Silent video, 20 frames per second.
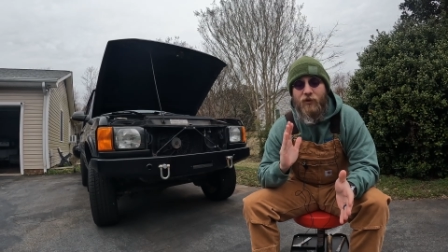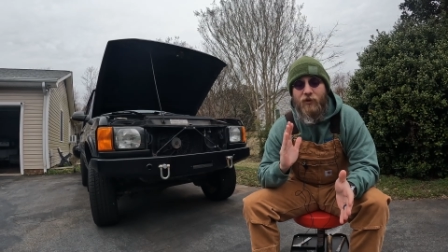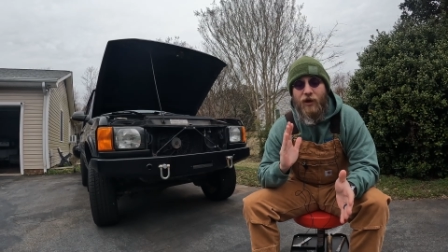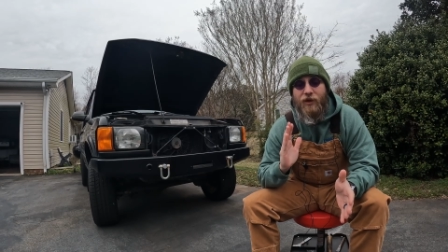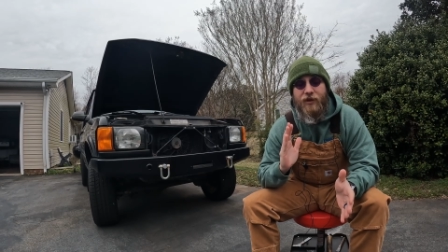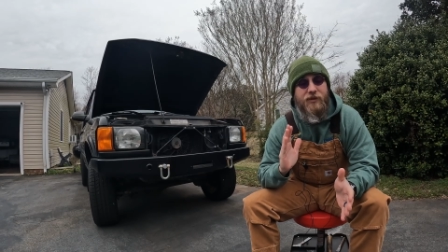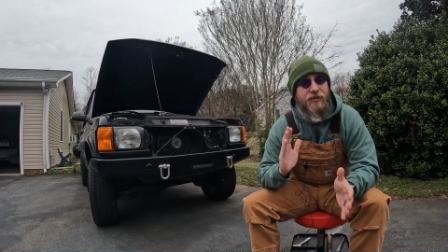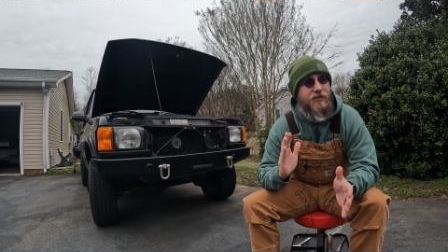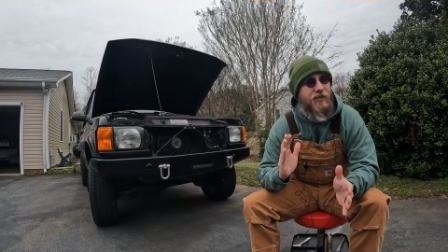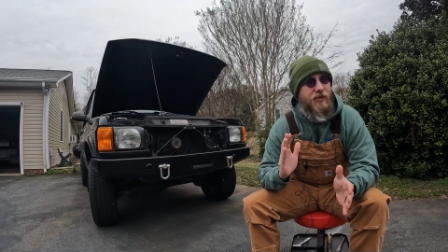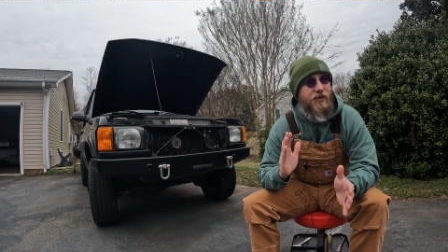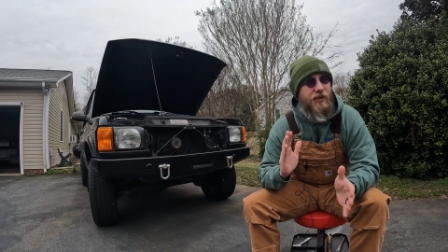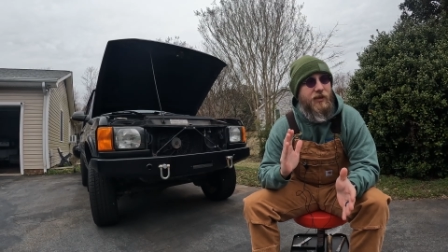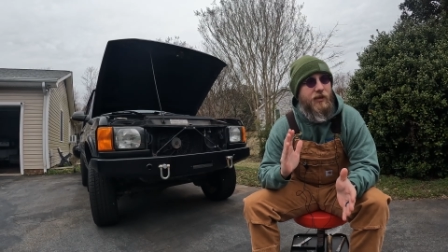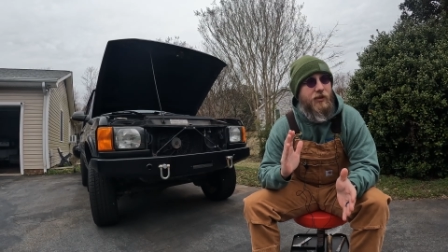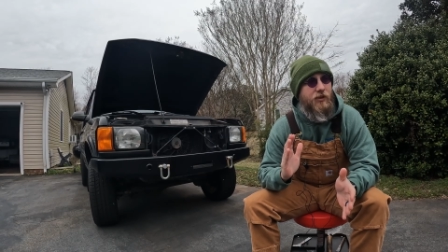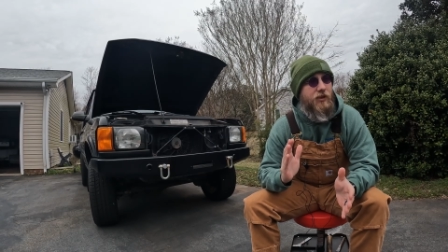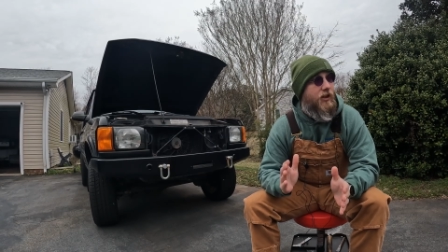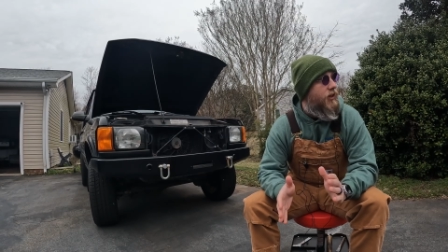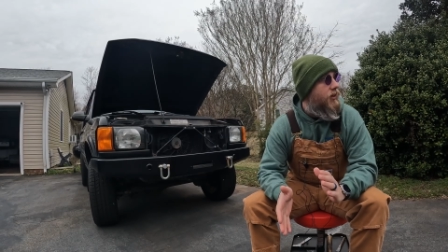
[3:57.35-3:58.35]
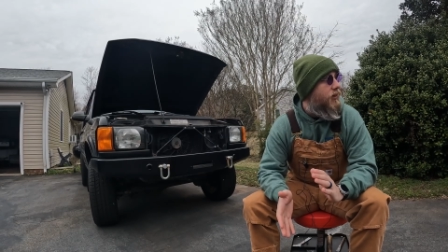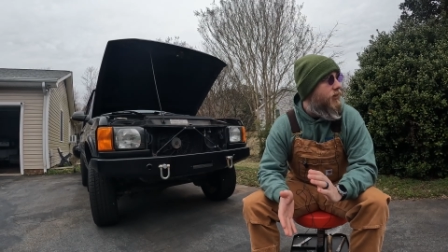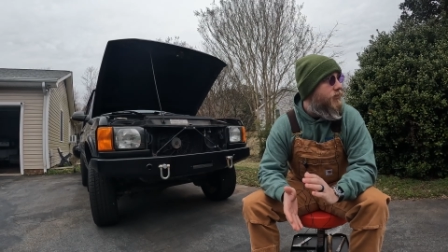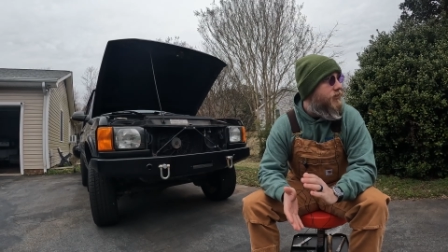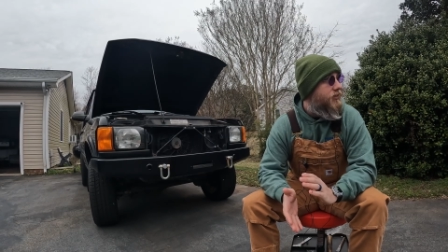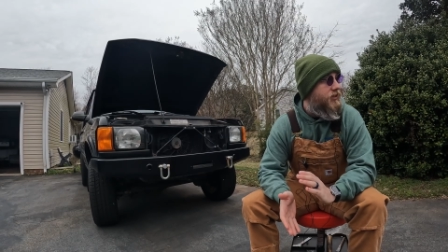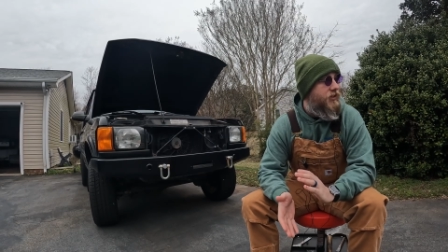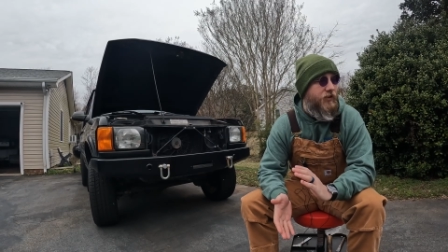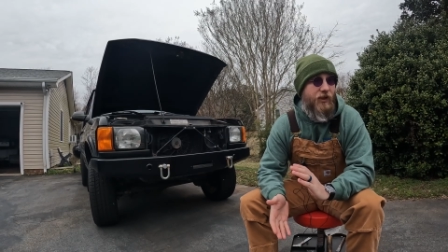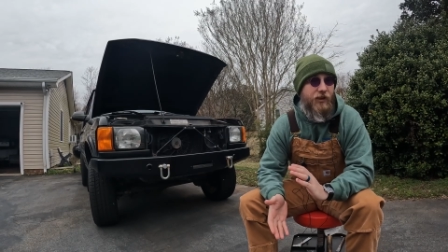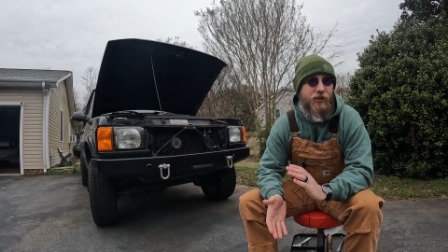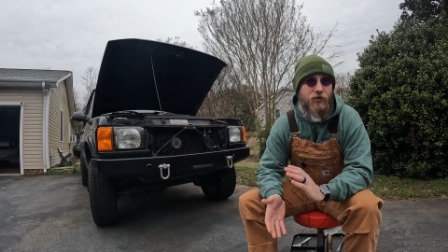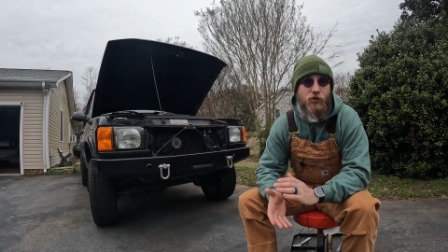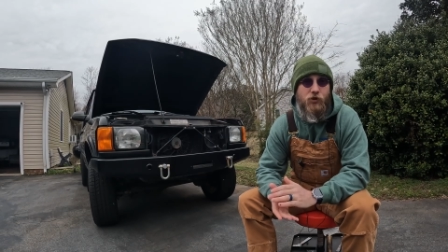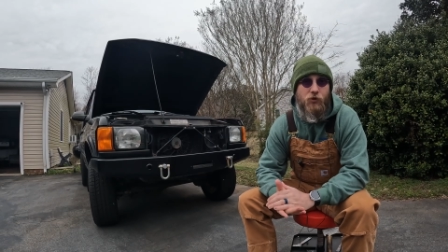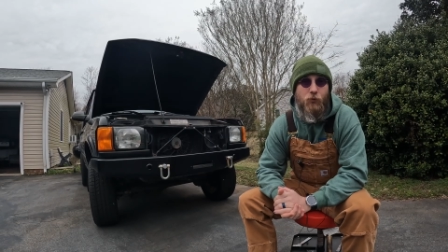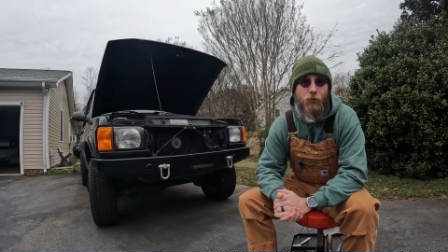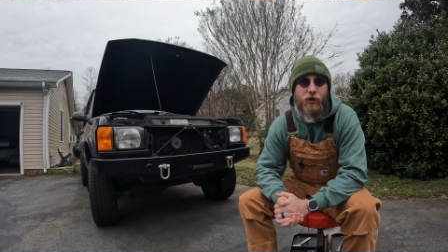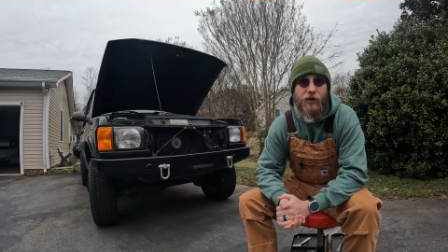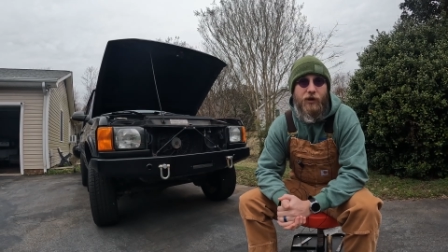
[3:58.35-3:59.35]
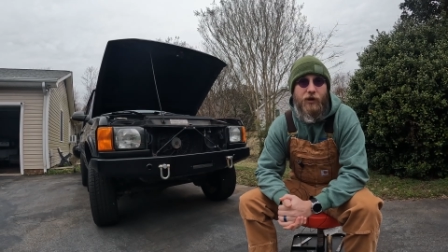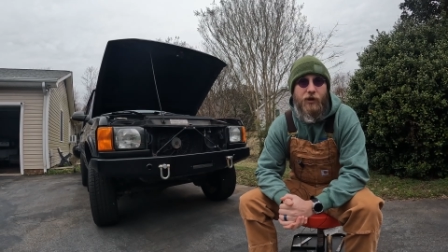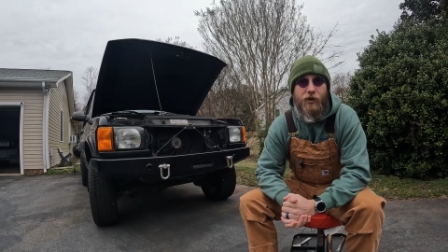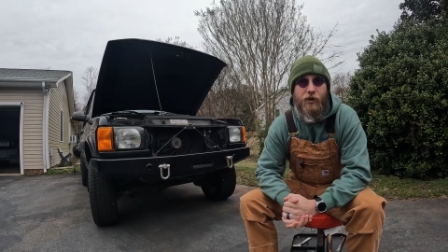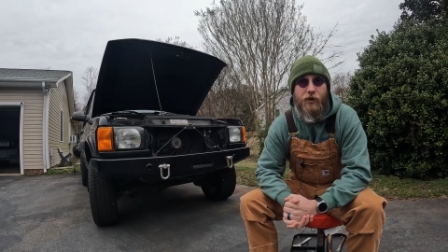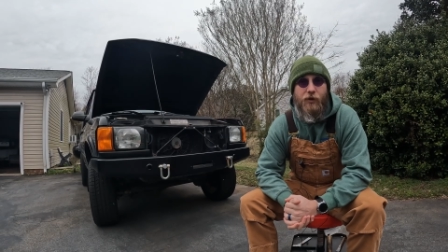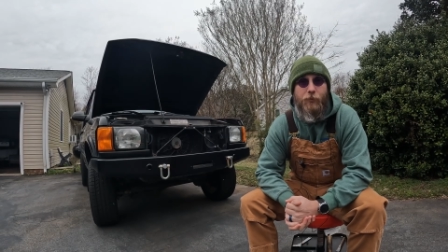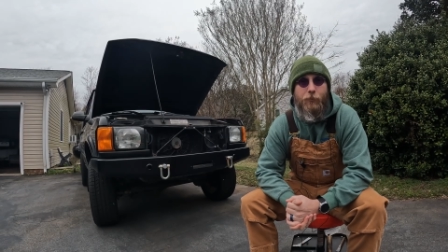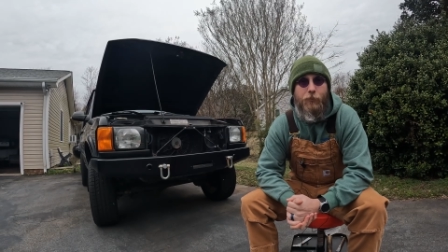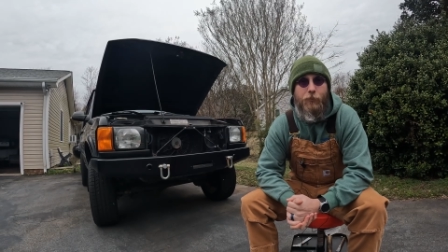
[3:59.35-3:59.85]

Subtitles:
guess the years that you want to